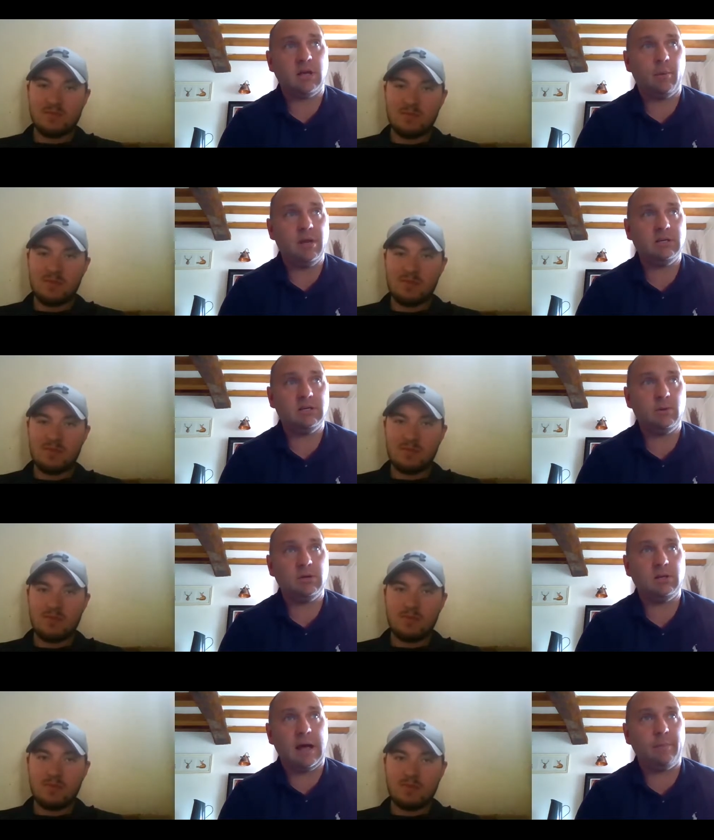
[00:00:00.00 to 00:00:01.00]
Speaker 1: that ability to
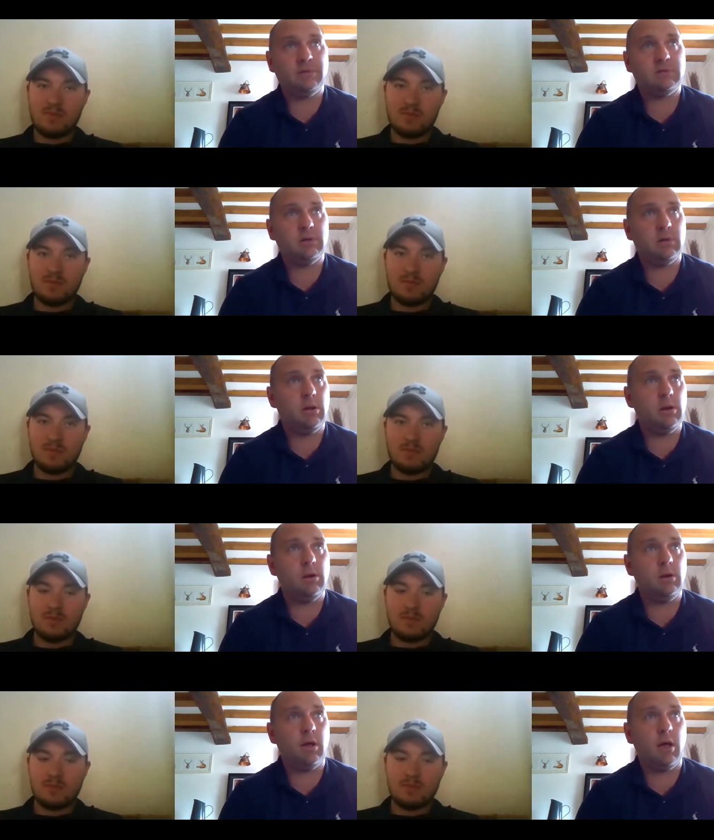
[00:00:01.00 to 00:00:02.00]
adapt.
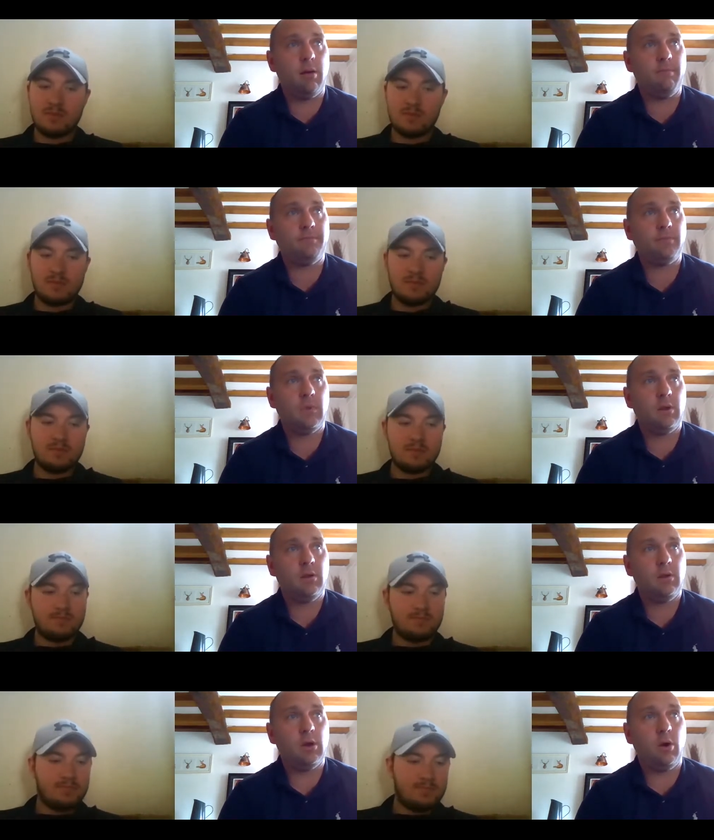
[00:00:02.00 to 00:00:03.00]
And um,
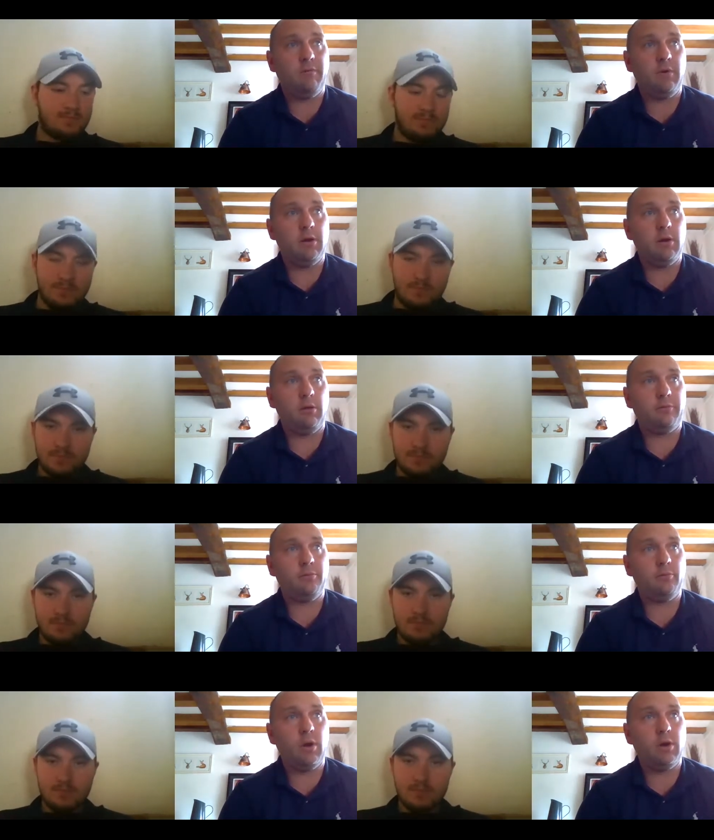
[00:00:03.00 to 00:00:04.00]
you know, I've learned a lot
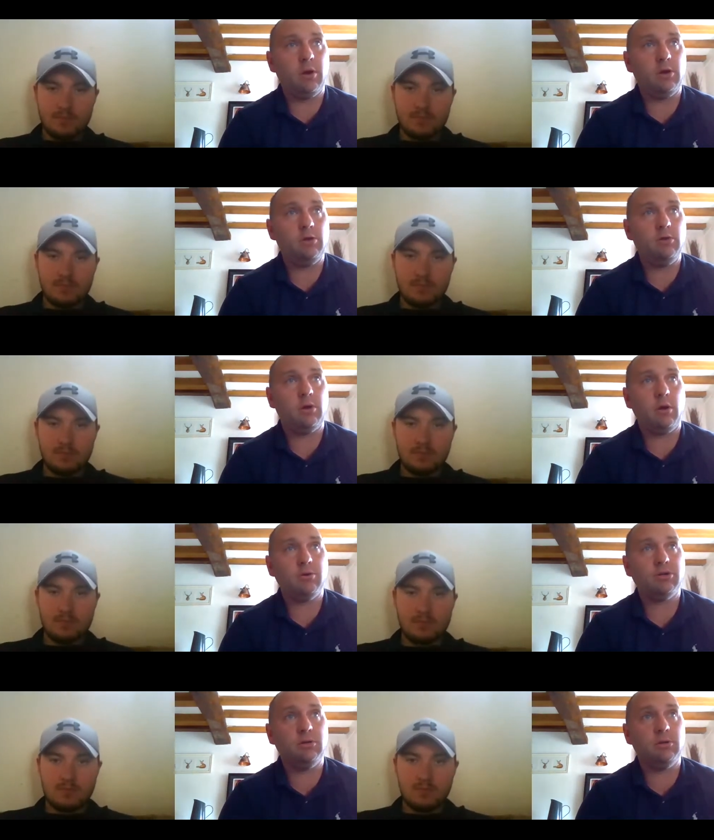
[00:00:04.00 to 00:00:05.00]
from when you
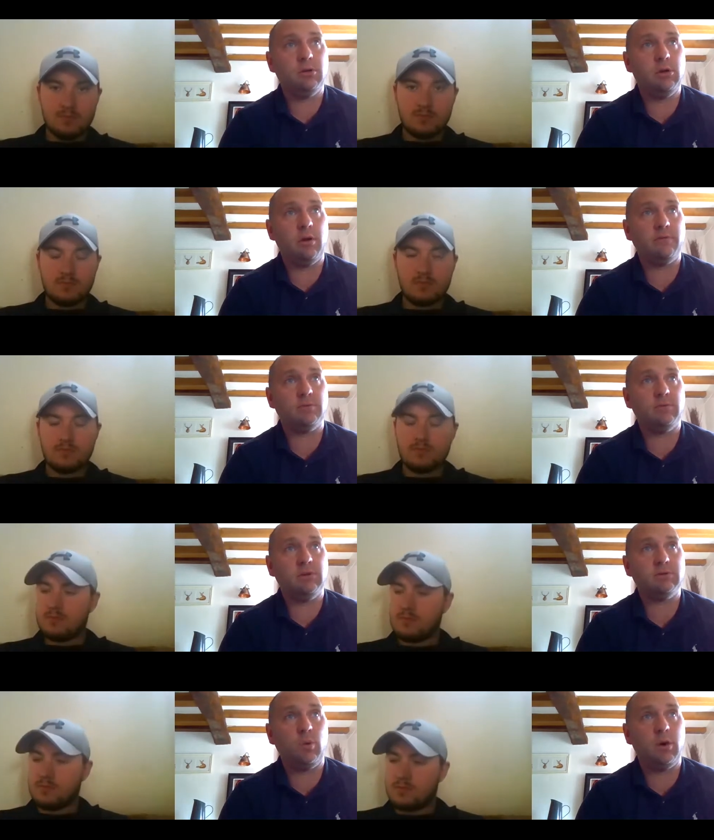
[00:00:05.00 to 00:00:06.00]
coach, and you know, if
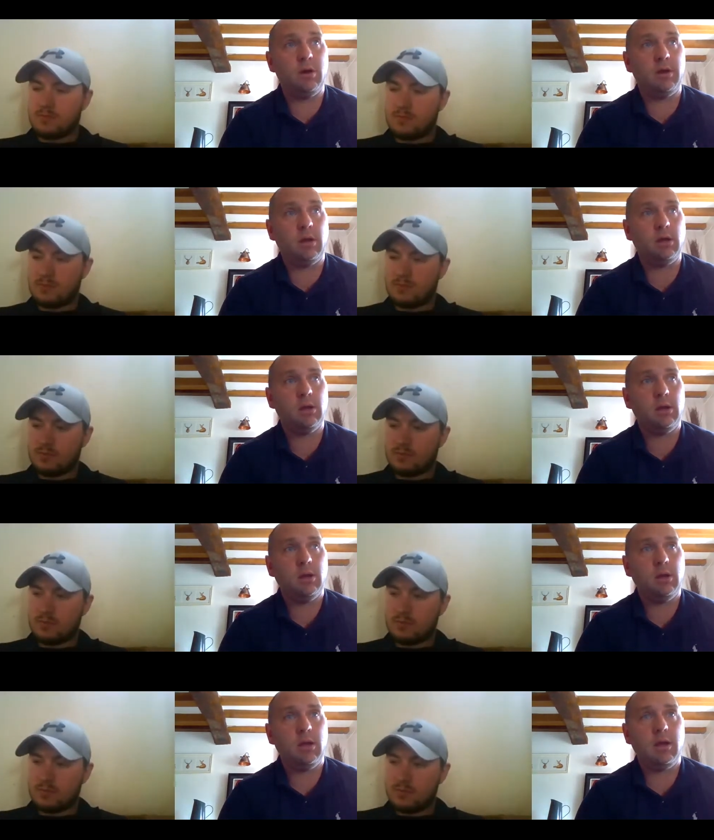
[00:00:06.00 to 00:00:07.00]
something's working,
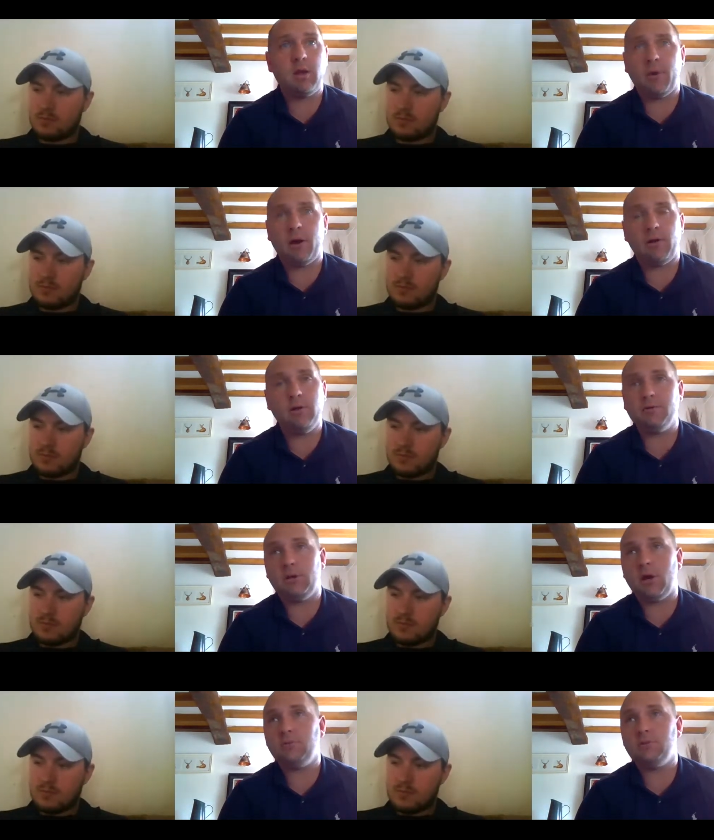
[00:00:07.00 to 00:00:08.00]
it ain't about you as a
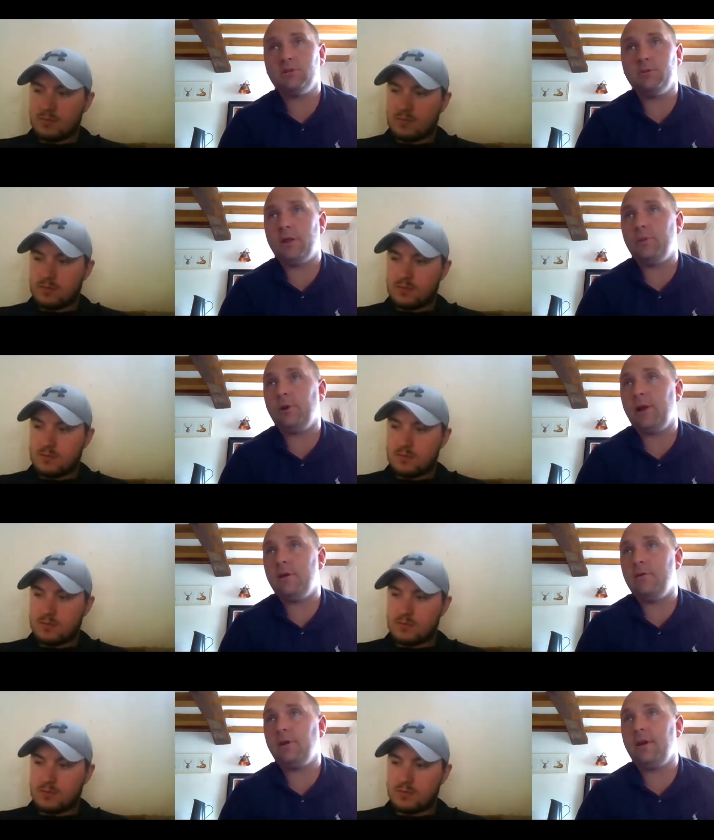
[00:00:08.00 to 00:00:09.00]
coach. It's about the
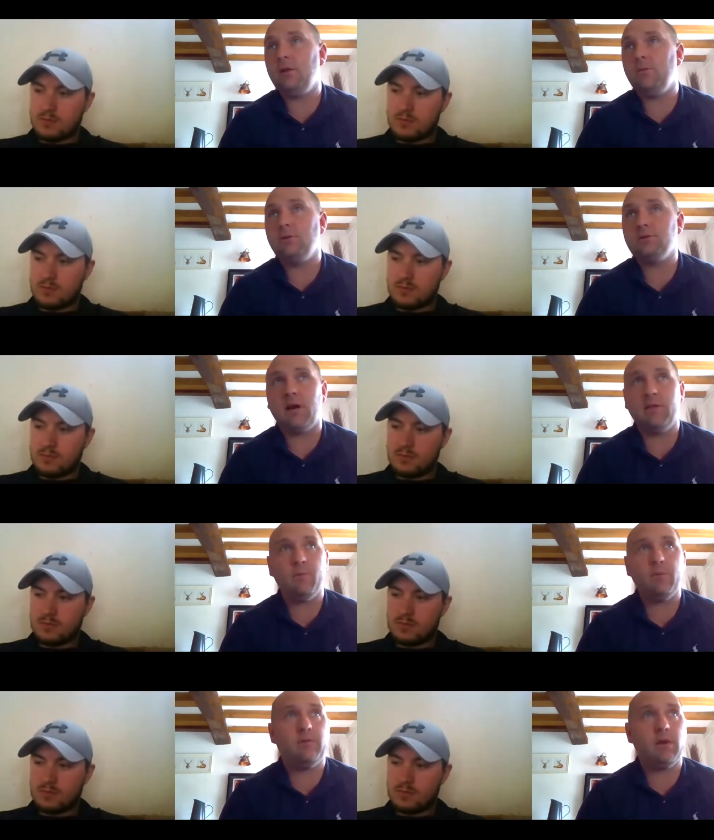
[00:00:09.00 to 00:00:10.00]
player and getting the most out of
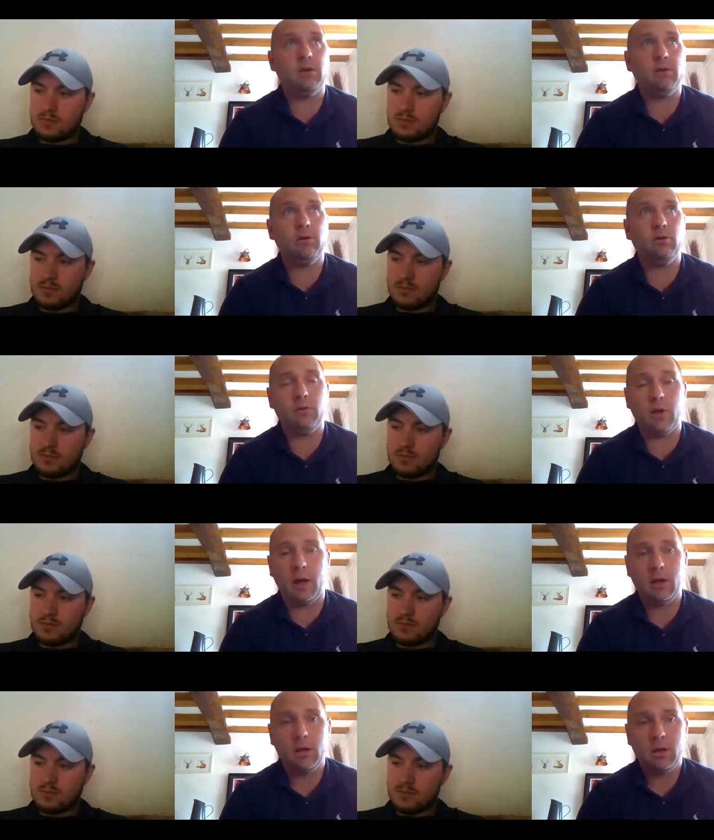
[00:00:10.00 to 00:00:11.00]
them. And if they can do
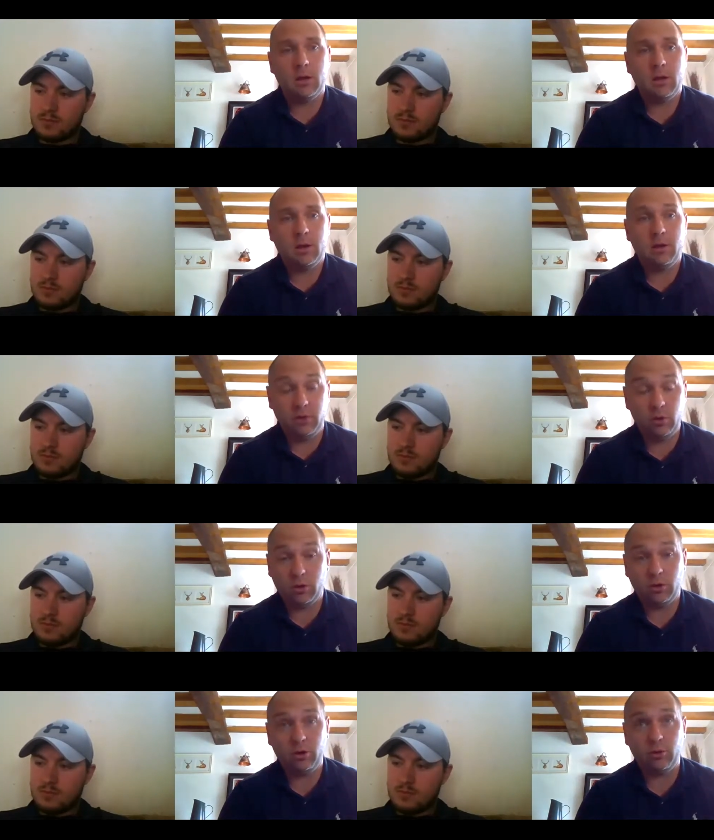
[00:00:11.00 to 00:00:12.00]
that, if you
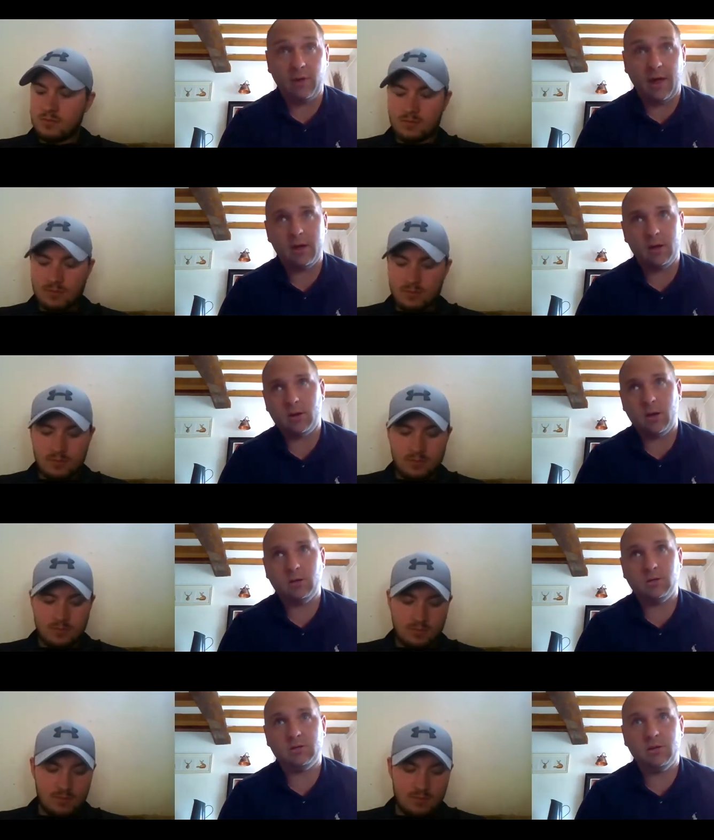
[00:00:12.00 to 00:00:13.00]
can do that and
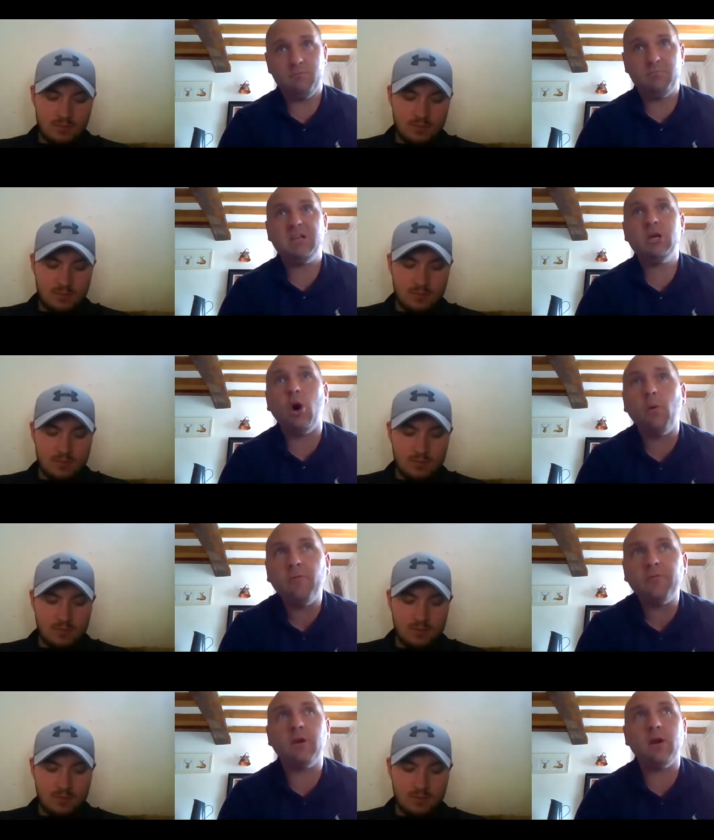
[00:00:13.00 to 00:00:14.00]
and be
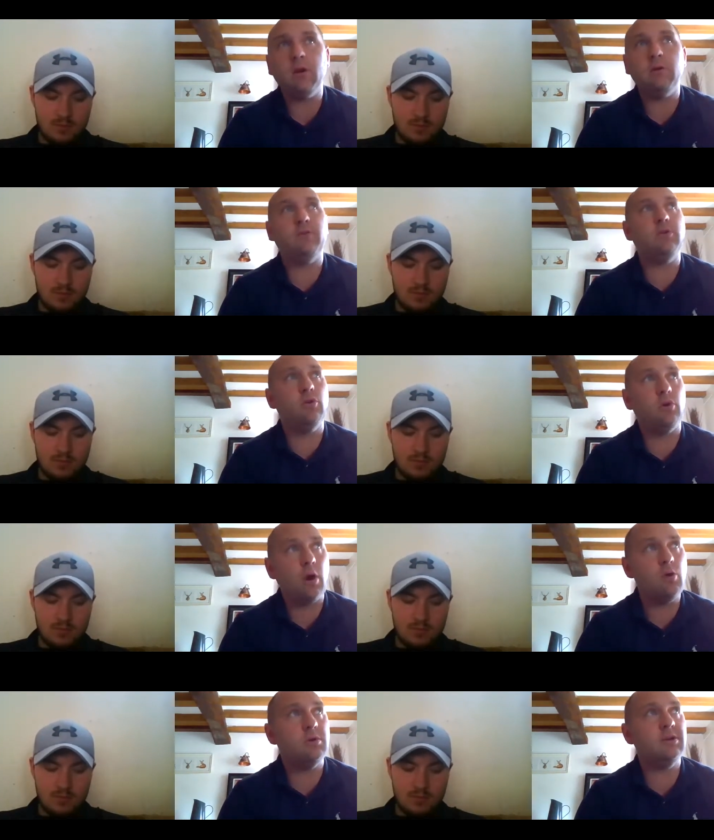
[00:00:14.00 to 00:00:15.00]
confident enough in your own